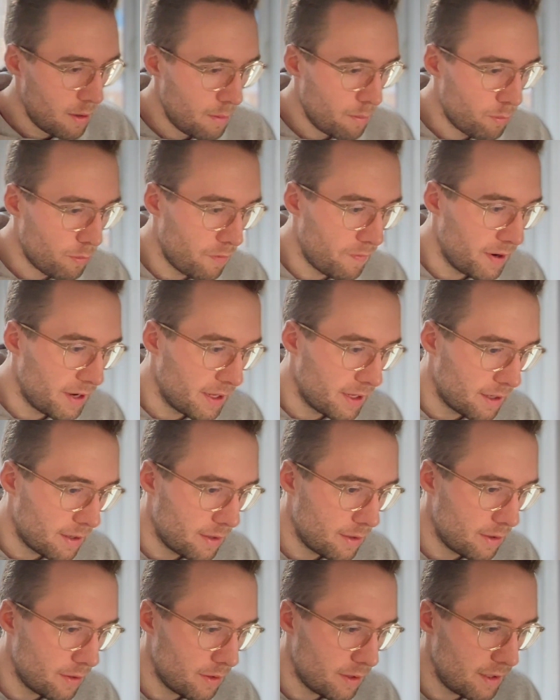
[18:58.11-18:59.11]
preventing
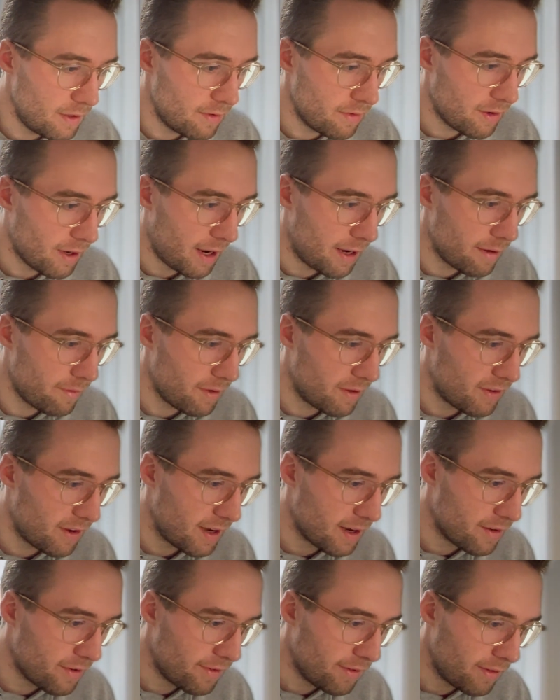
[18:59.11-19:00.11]
these kind of
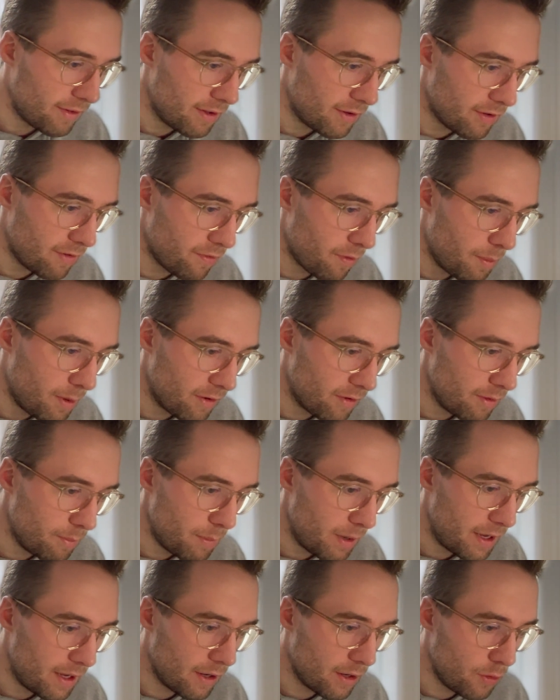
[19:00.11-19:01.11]
attacks. This information
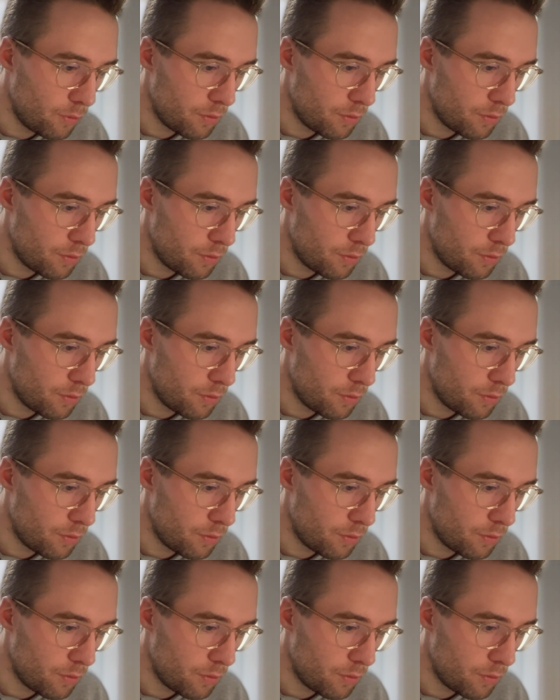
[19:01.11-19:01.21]
may include